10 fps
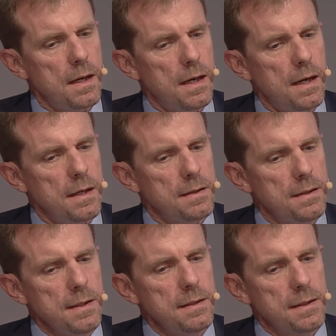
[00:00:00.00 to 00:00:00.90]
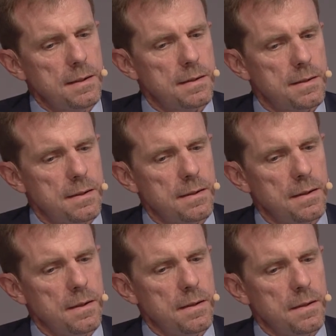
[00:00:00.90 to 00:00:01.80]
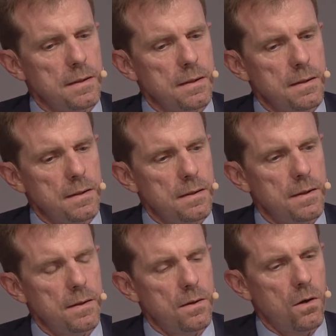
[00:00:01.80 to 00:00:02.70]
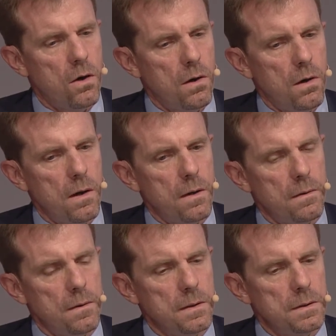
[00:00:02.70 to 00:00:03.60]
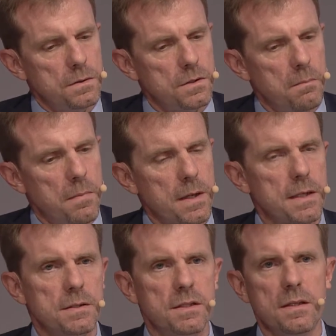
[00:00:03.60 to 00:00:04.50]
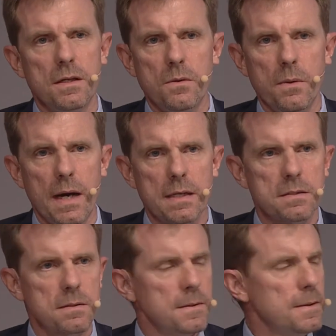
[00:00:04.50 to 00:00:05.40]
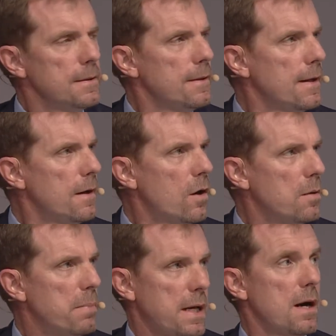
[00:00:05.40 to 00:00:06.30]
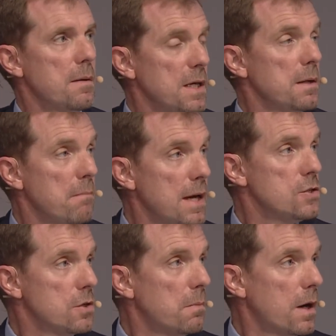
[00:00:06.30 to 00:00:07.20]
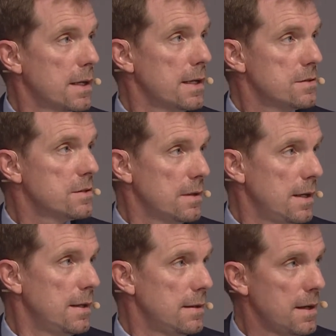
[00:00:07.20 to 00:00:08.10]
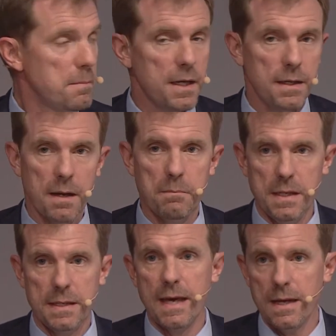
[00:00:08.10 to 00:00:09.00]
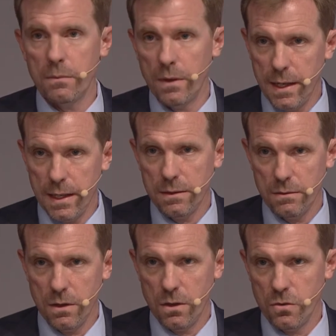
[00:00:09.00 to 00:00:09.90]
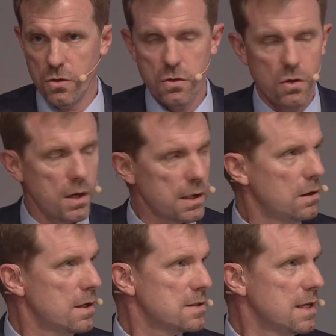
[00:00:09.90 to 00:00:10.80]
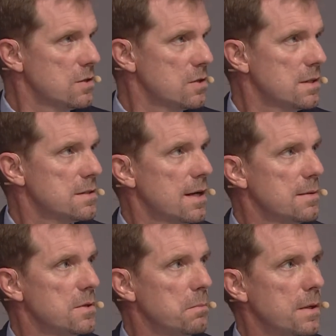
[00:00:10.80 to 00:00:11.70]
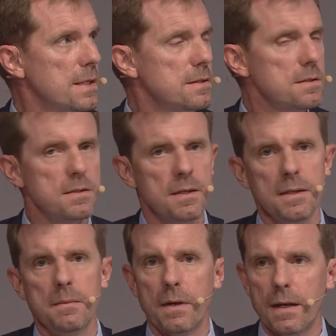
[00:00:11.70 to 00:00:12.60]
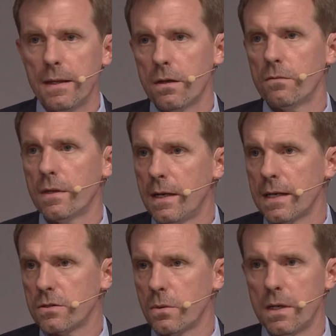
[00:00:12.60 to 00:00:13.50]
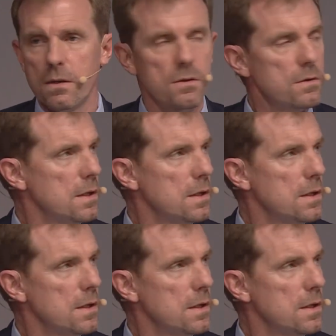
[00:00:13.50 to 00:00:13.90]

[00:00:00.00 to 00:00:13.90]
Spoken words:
I think that there are some markets in the U.S. that are becoming major markets, and they might not be gateway, New York, Los Angeles types of places, but I think over the next 20 to 30